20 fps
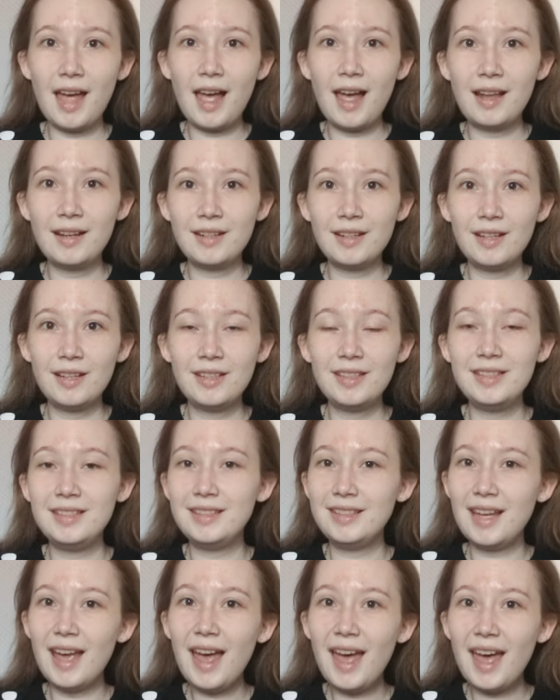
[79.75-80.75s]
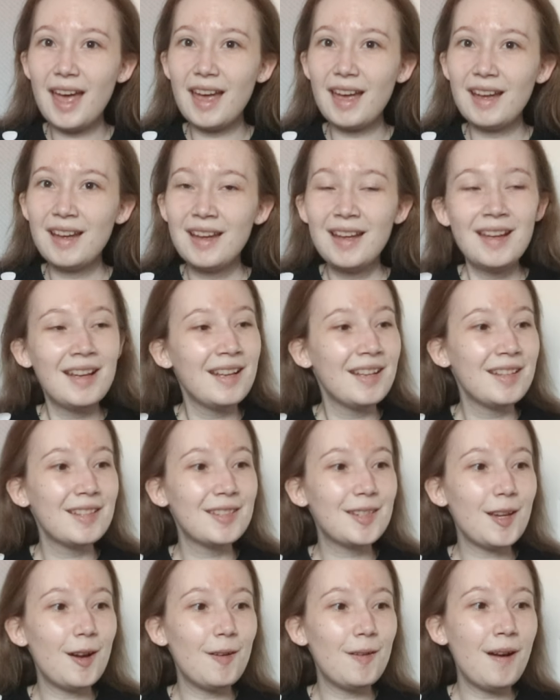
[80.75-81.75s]
And yeah,
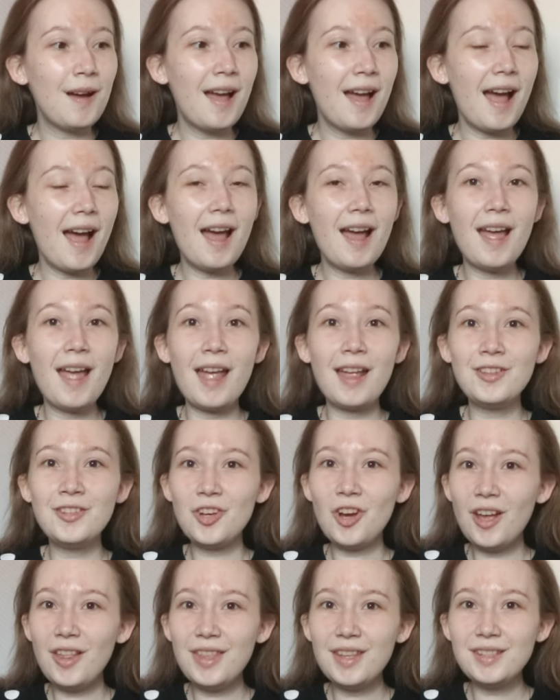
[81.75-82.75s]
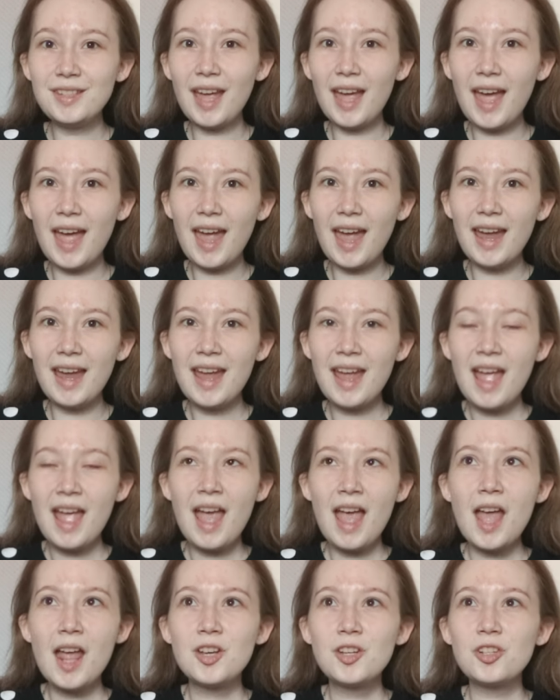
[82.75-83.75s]
so enjoy the day.
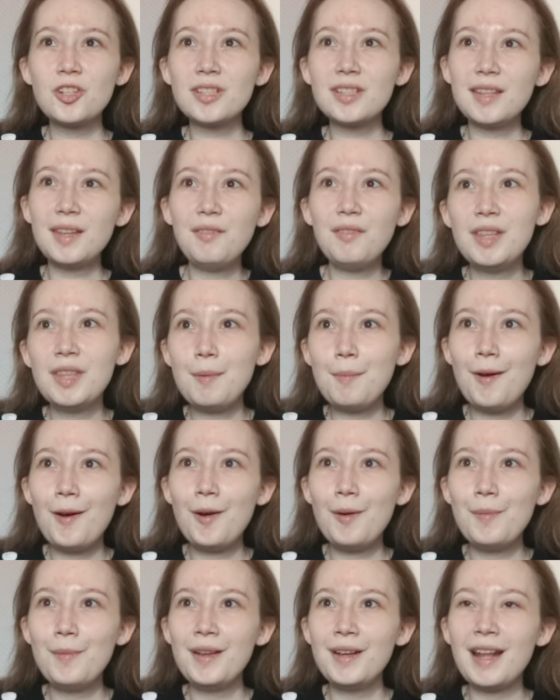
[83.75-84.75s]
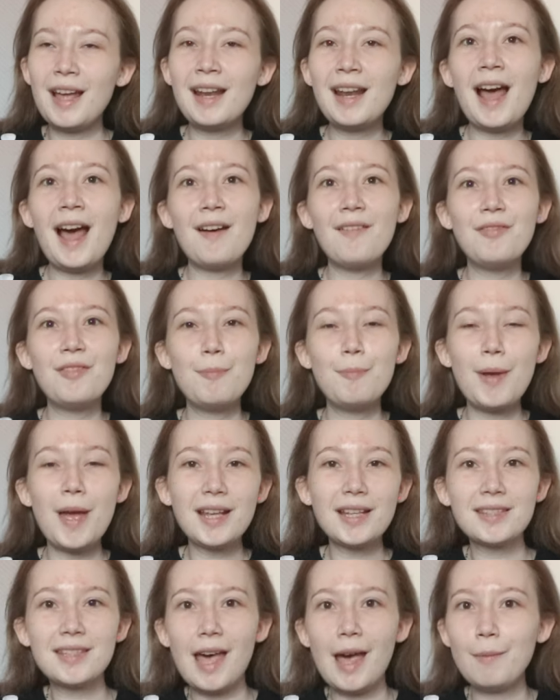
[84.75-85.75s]
Just live in the moment and have the
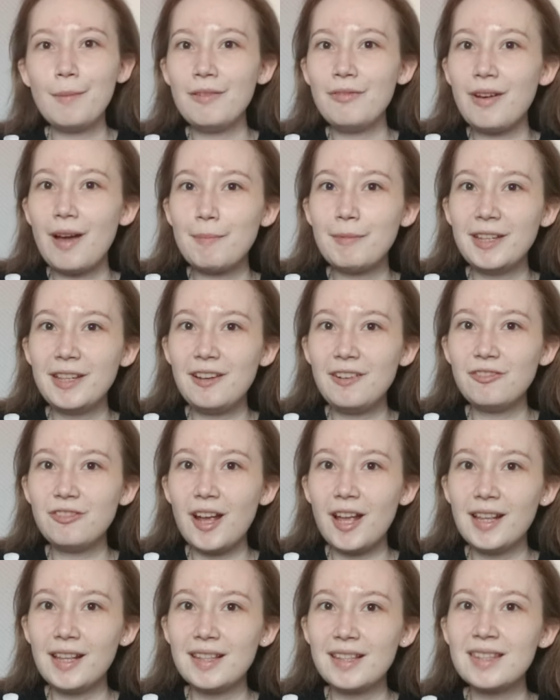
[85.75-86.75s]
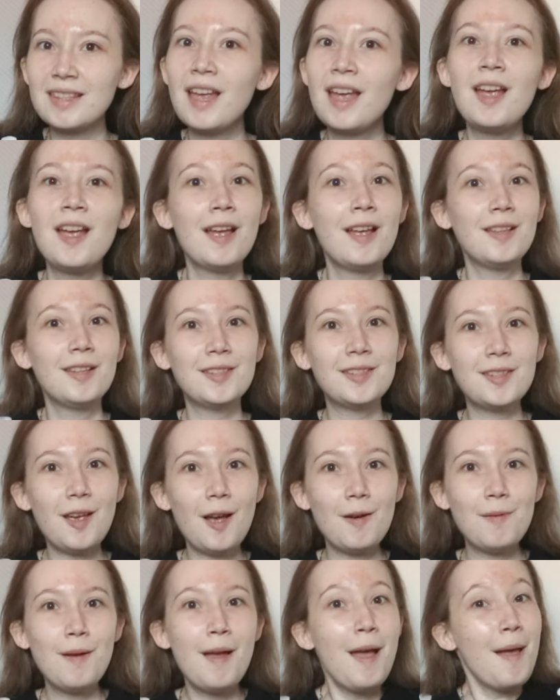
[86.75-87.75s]
best time with family and friends.
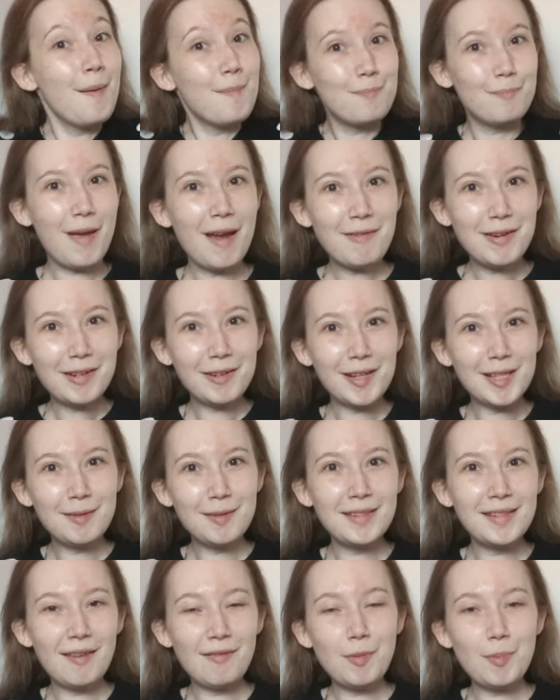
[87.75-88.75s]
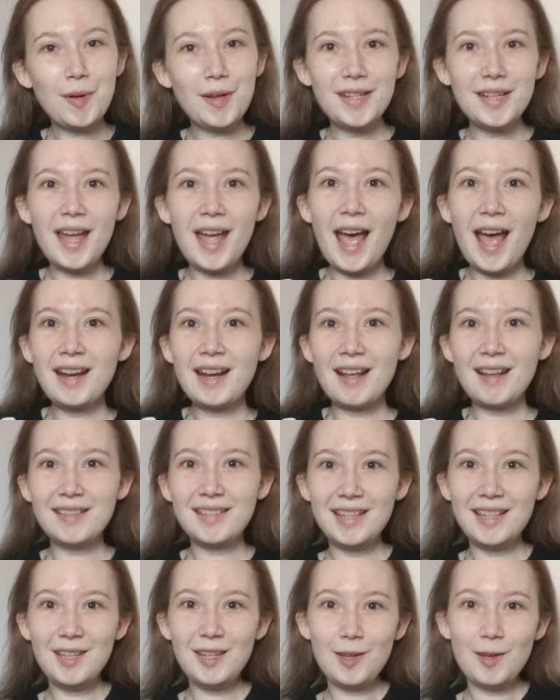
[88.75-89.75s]
So, Merry Christmas everybody, and I'll
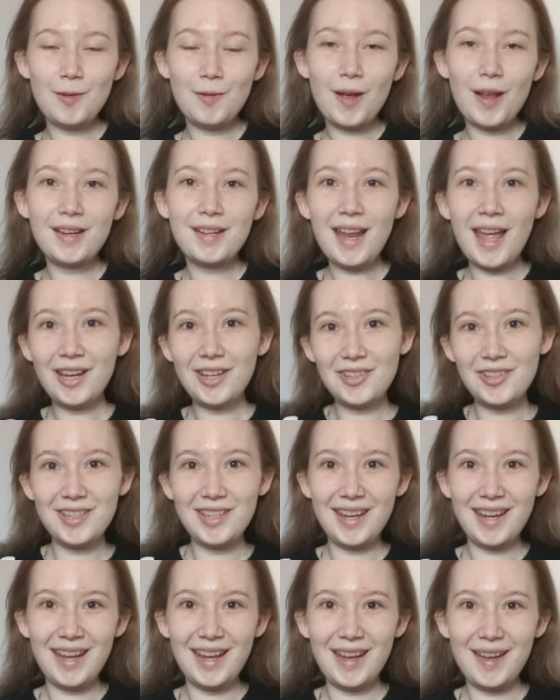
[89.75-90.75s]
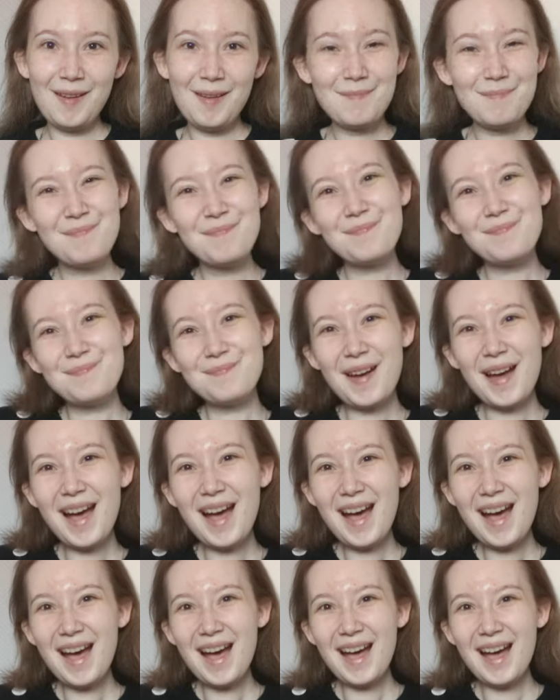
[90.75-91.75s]
see you next year.
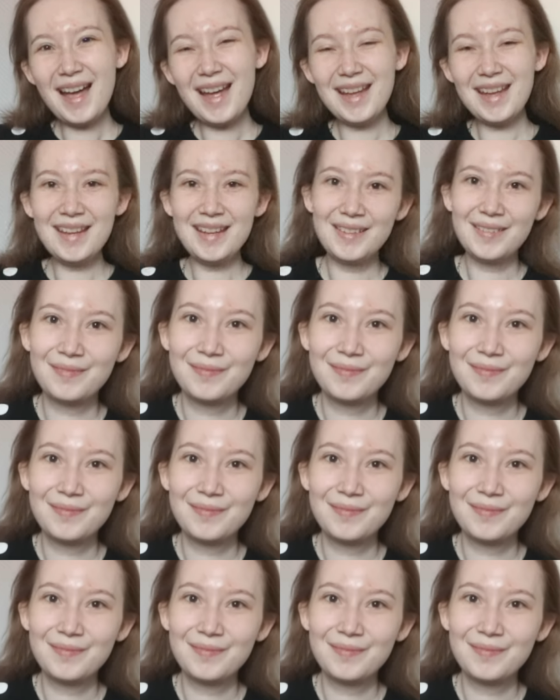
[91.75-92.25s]
Bye!